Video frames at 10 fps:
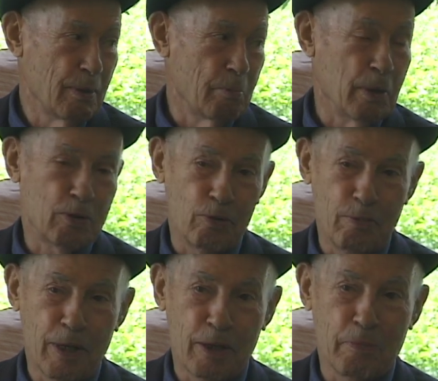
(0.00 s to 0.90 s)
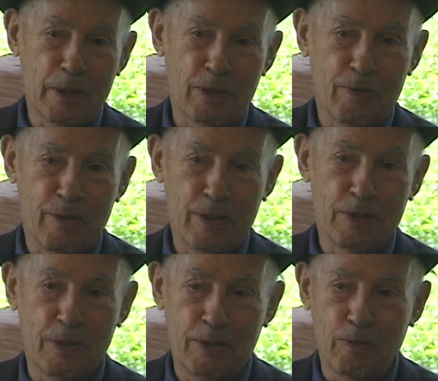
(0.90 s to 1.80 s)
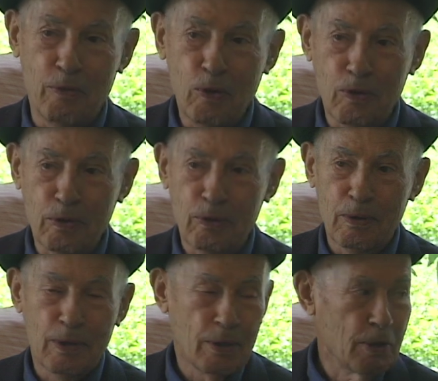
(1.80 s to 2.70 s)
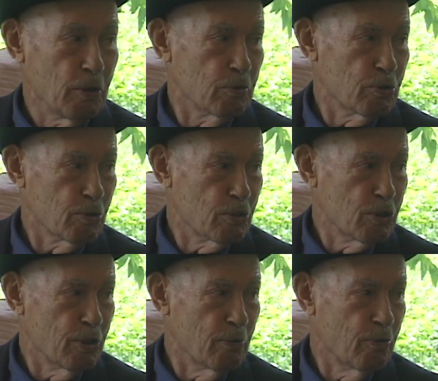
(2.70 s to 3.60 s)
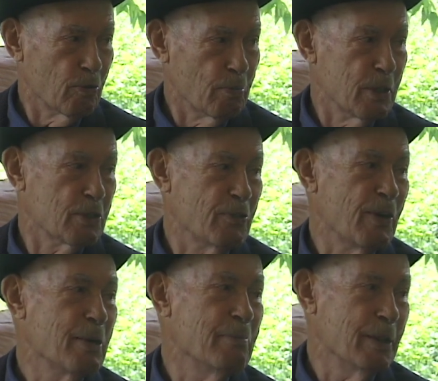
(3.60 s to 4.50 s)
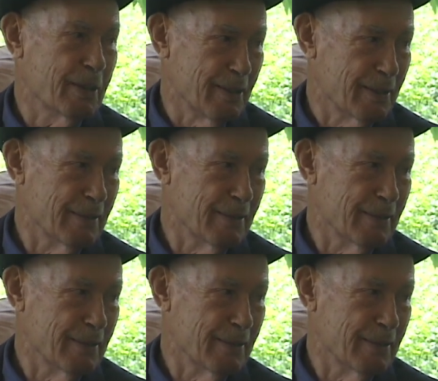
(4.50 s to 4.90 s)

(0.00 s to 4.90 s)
But to make best wines in the world, he was searching for best winemaker.